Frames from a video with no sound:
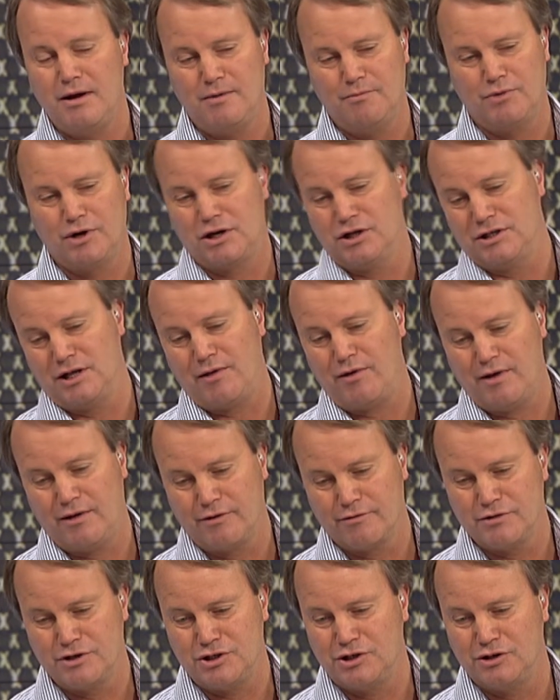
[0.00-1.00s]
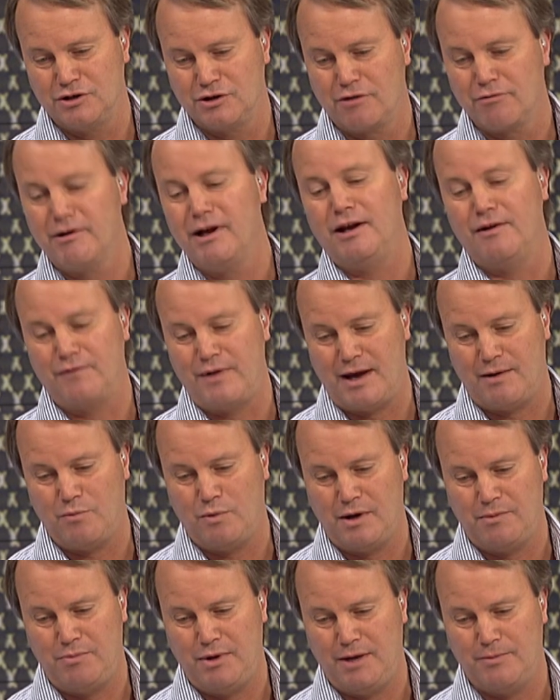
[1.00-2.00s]
Sure. Because I think there is a degree of that
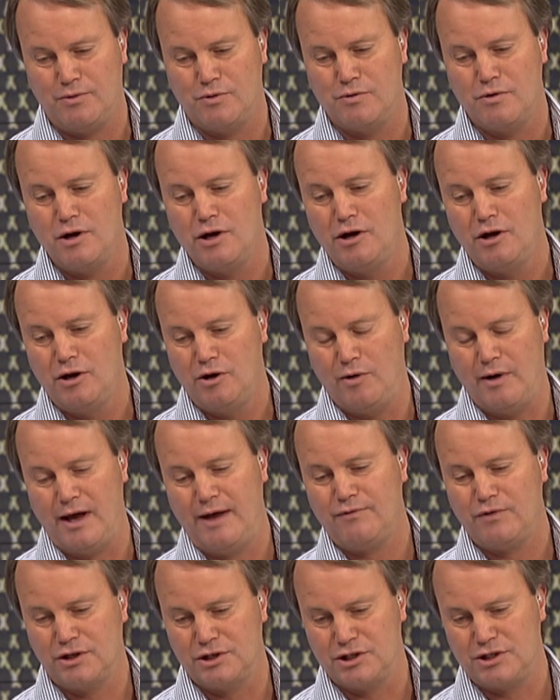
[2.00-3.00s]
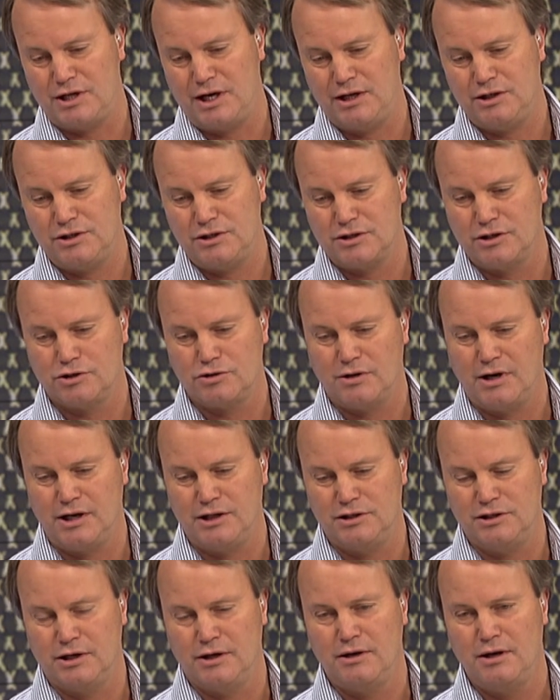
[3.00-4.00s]
where people who have consents are
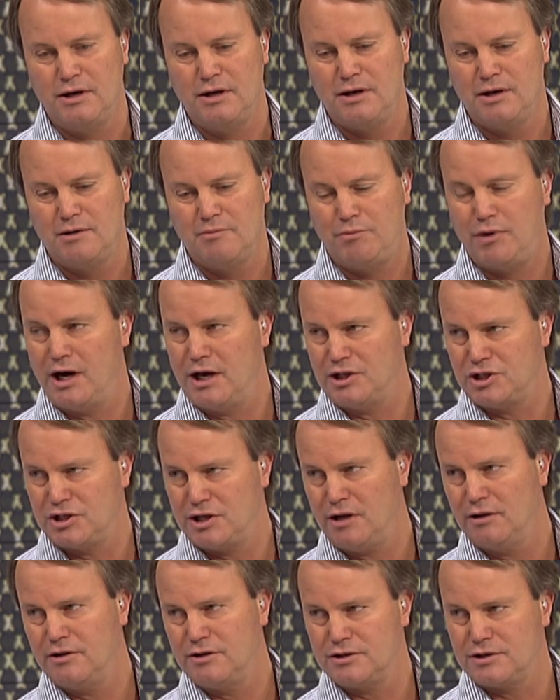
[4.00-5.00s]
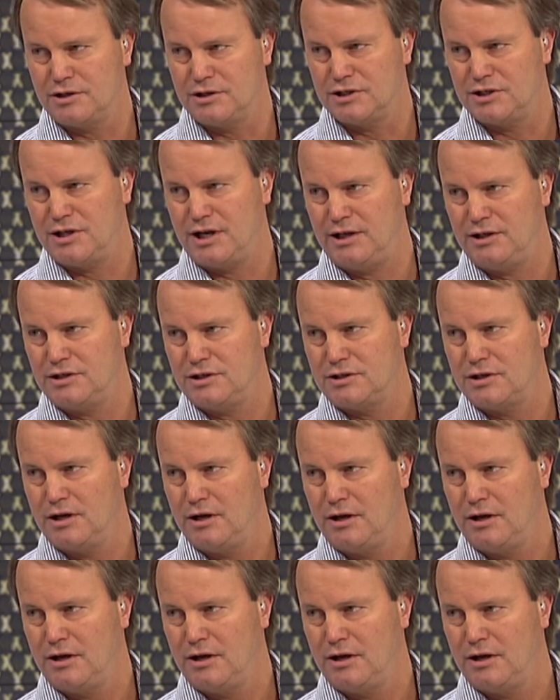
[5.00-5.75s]
trying to buy and sell those consents.